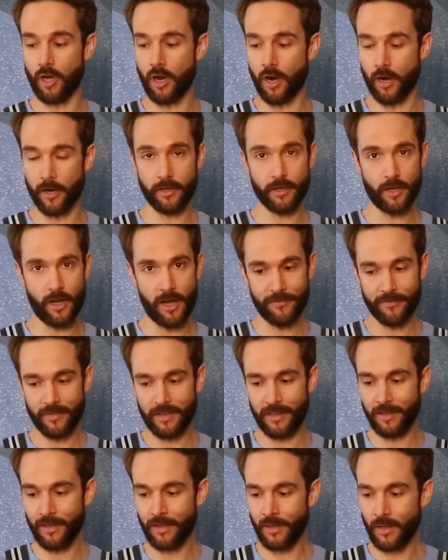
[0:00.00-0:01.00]
Heart
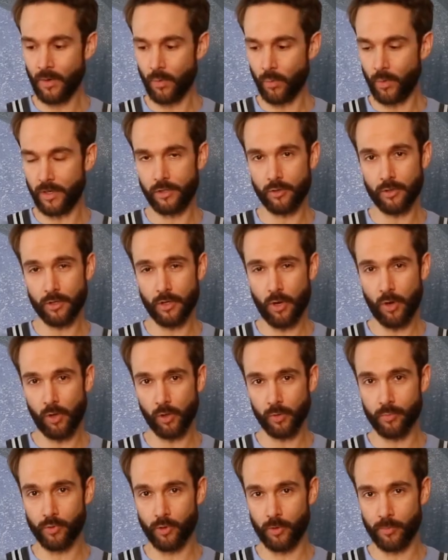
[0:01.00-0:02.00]
Coffee. We do a
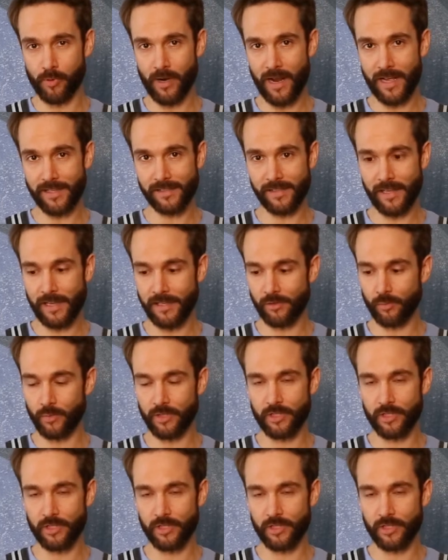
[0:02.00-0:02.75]
cold brew process,